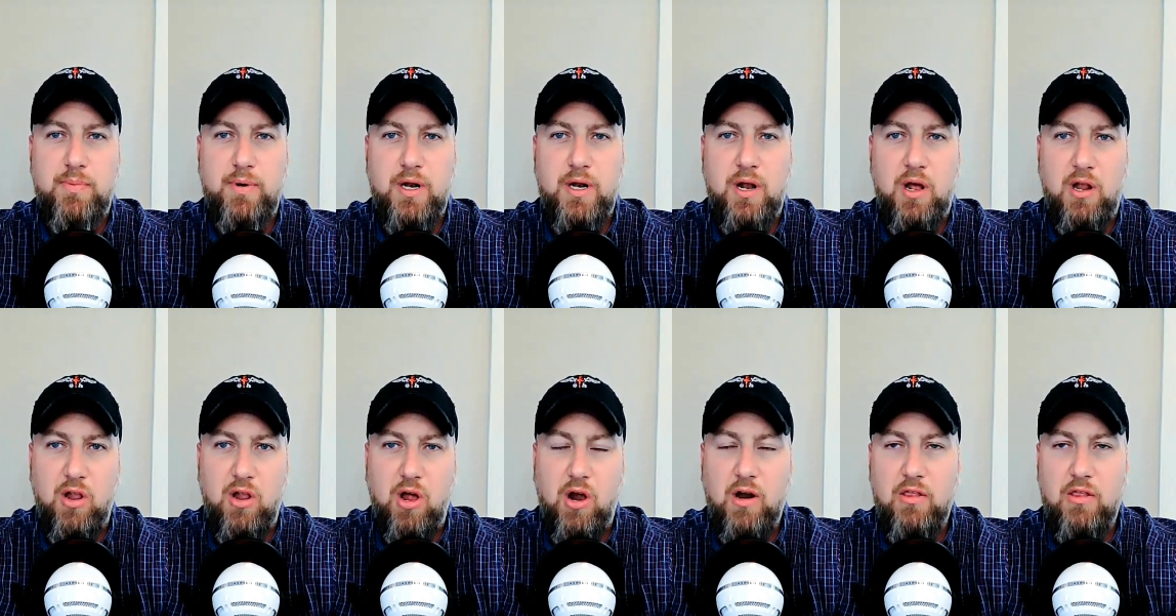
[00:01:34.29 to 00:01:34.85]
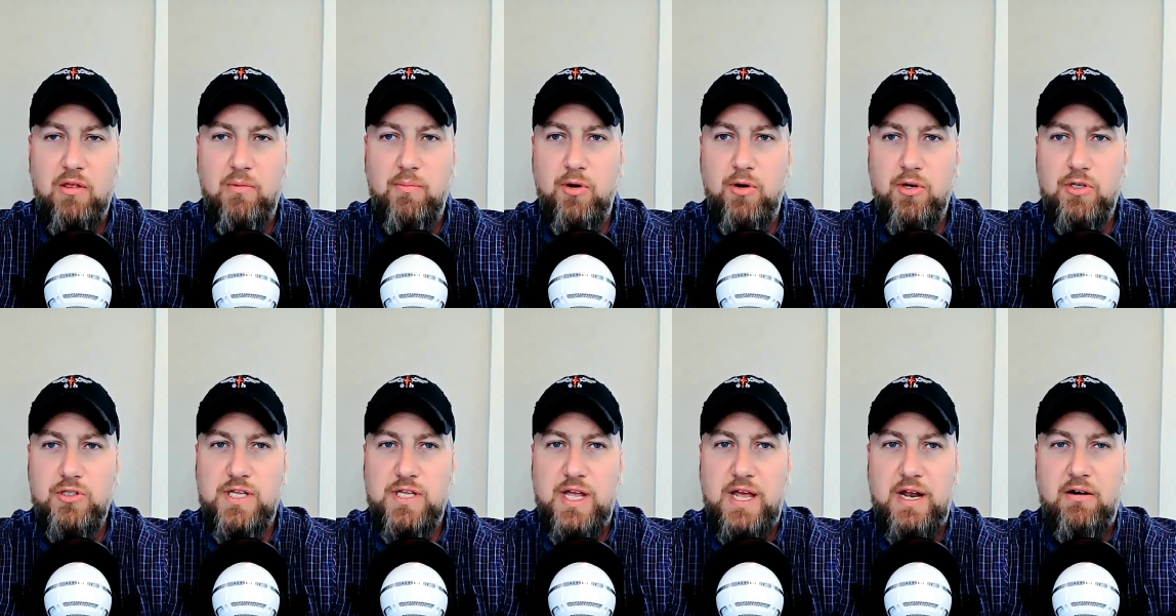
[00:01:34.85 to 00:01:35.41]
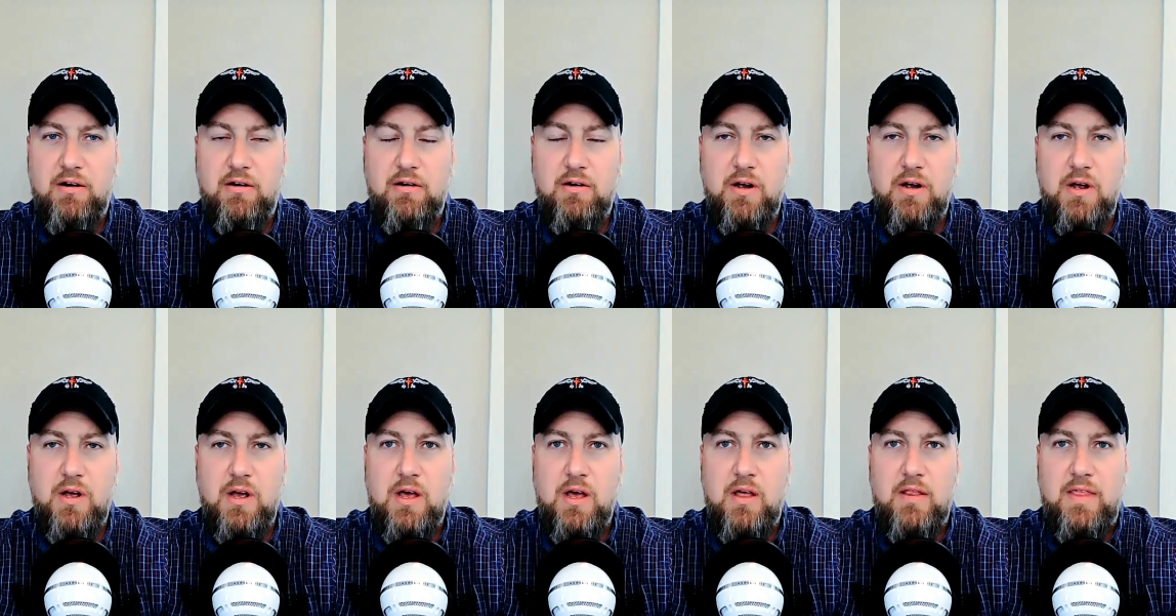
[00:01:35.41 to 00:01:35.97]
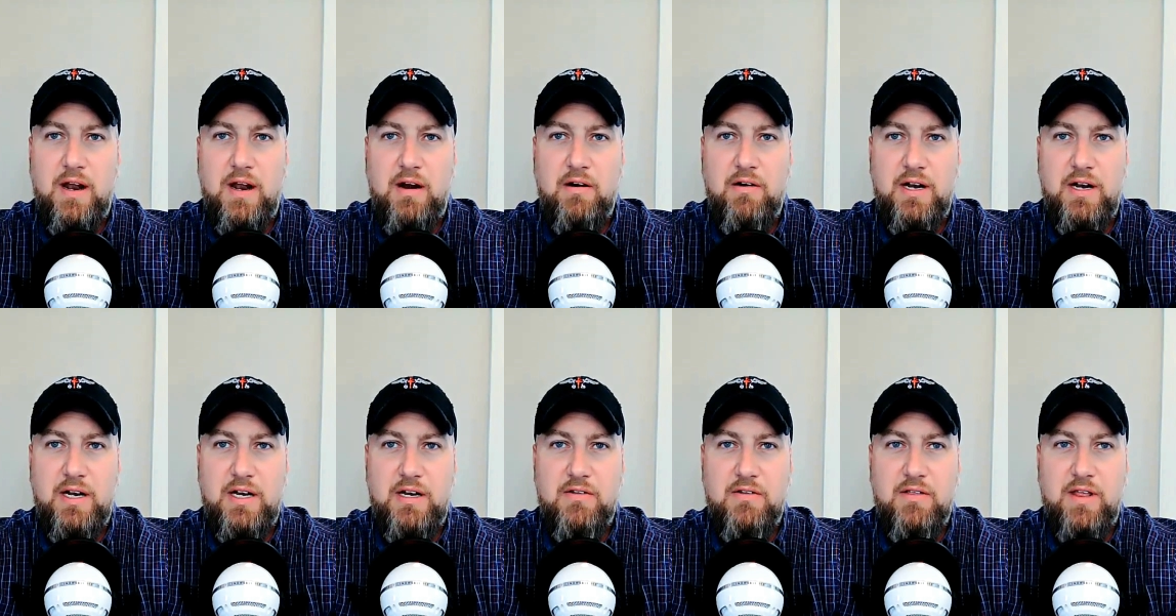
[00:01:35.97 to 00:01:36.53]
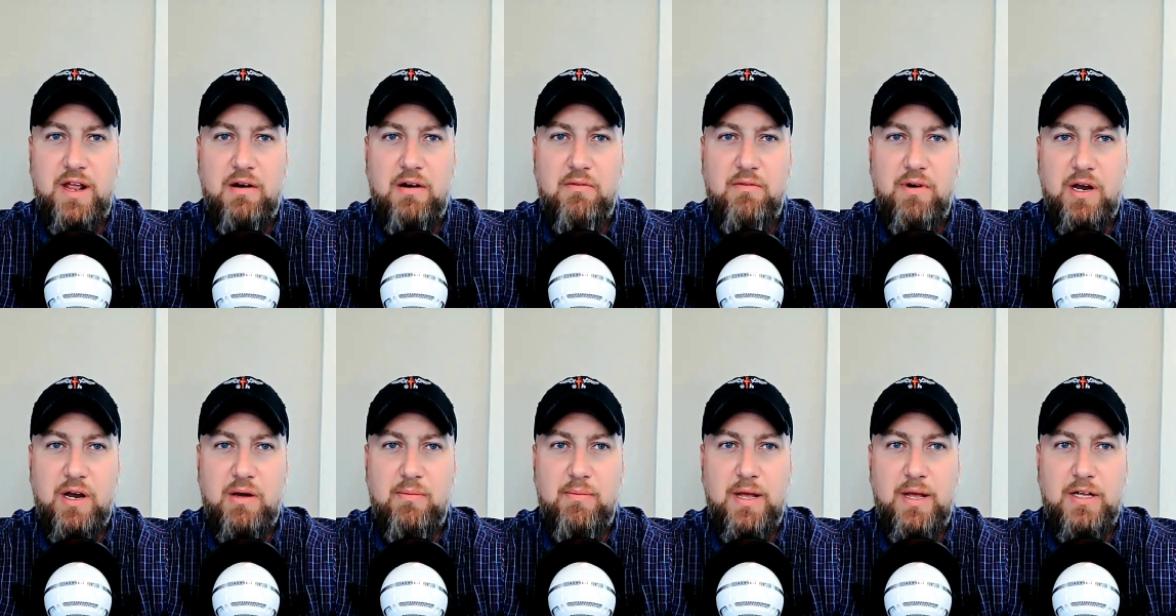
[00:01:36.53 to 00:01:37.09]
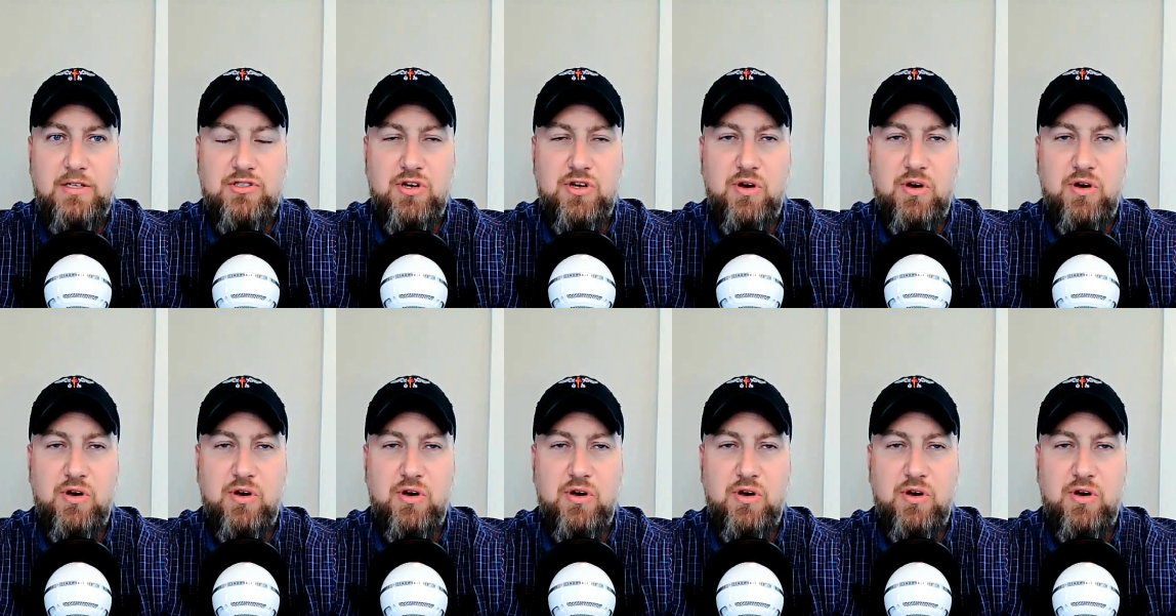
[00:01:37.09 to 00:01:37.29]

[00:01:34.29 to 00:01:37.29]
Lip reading: but a lot of the books that are in here that I recommend.